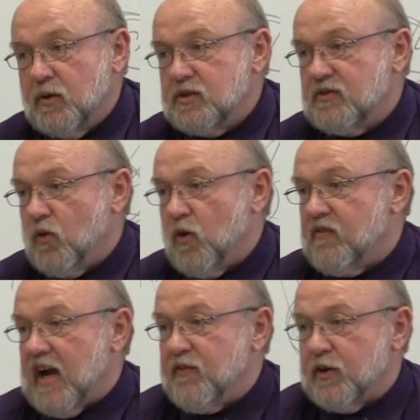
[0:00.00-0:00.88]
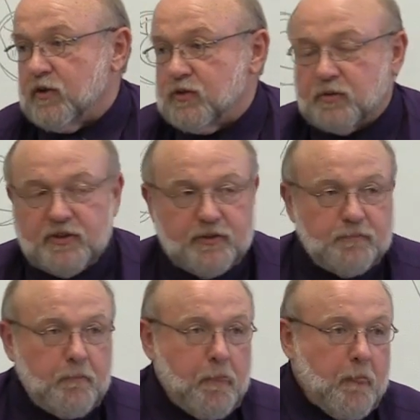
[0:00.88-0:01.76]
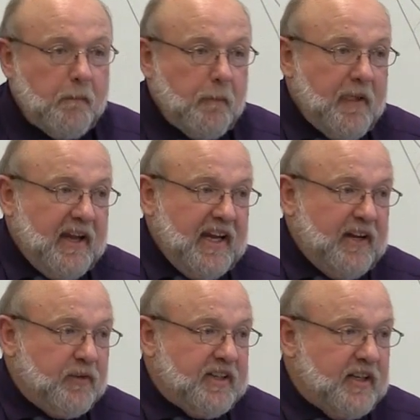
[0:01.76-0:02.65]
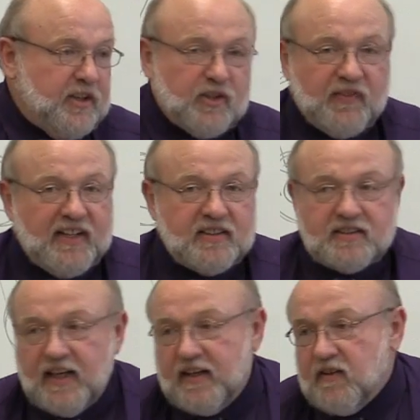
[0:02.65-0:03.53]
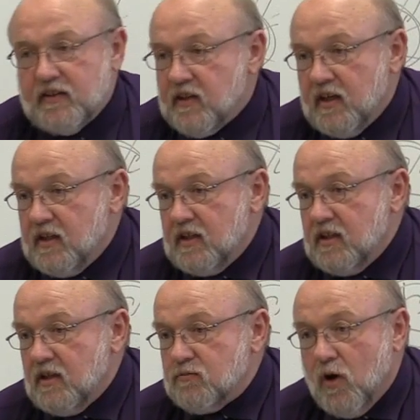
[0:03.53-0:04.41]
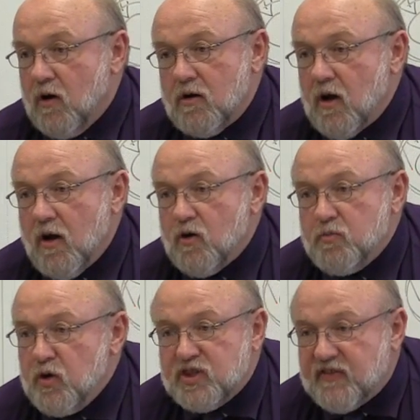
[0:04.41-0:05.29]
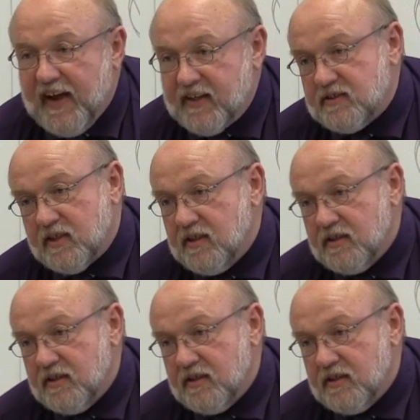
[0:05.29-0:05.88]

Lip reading: most 4 or 5-year-olds would do. He would get in your face and say, "Wrong-o, moose face."